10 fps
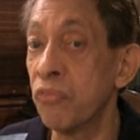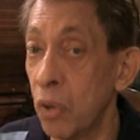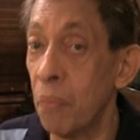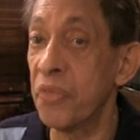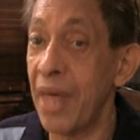
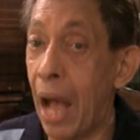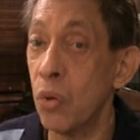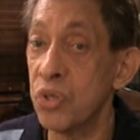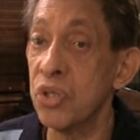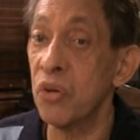from
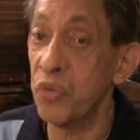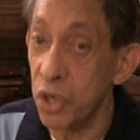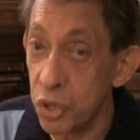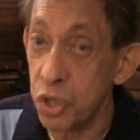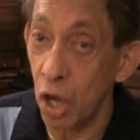thousands of
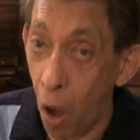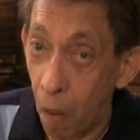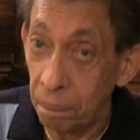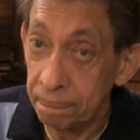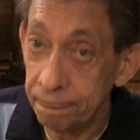years
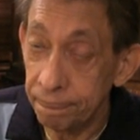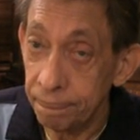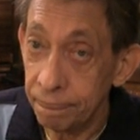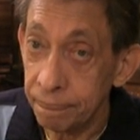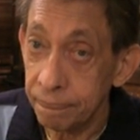ago.
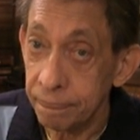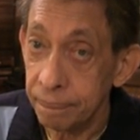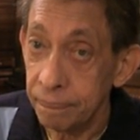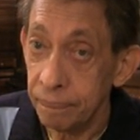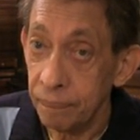
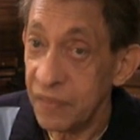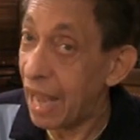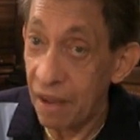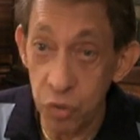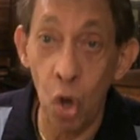They
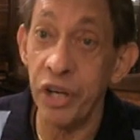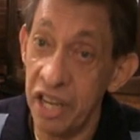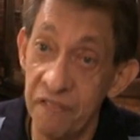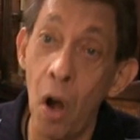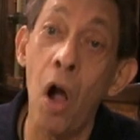have not
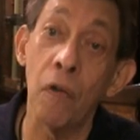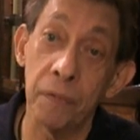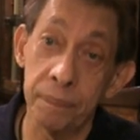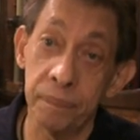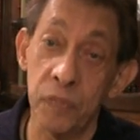
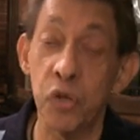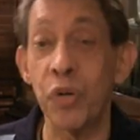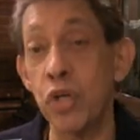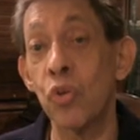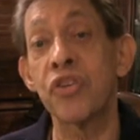evolved. The
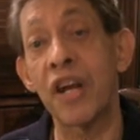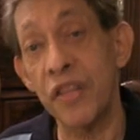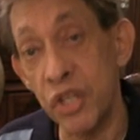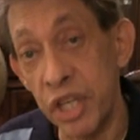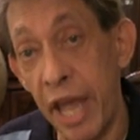rituals are
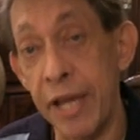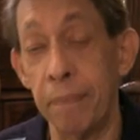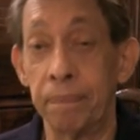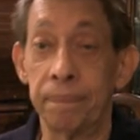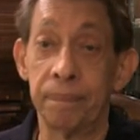the
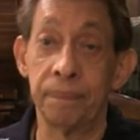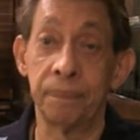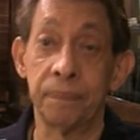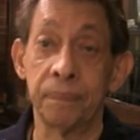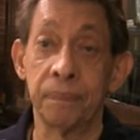same.
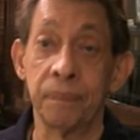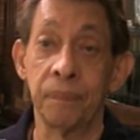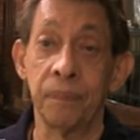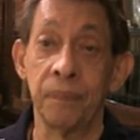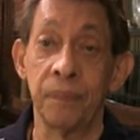
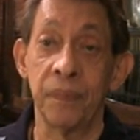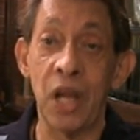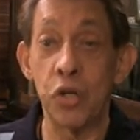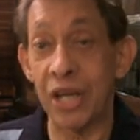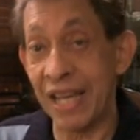
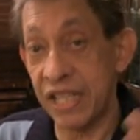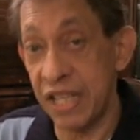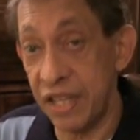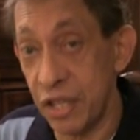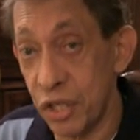You can
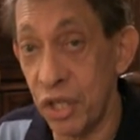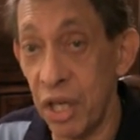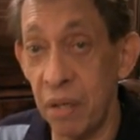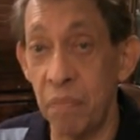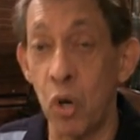see this in
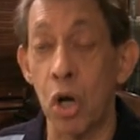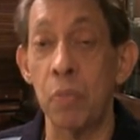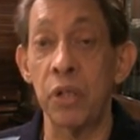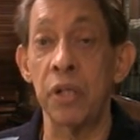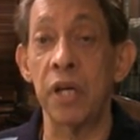the
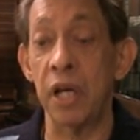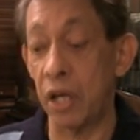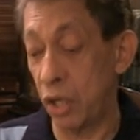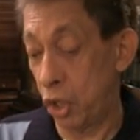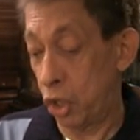
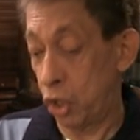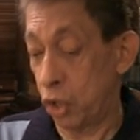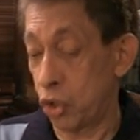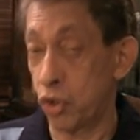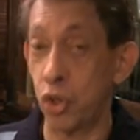Mormon
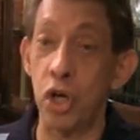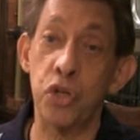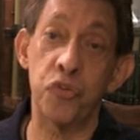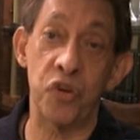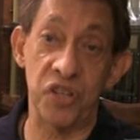
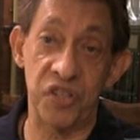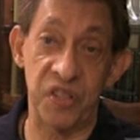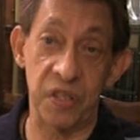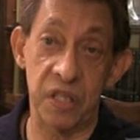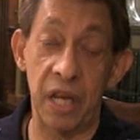church, for
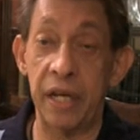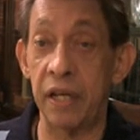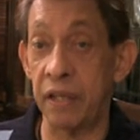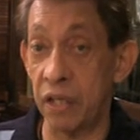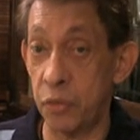instance, and
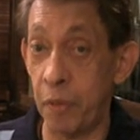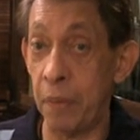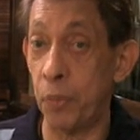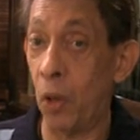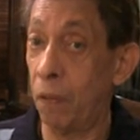in these
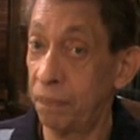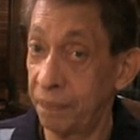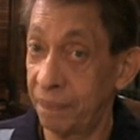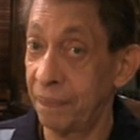people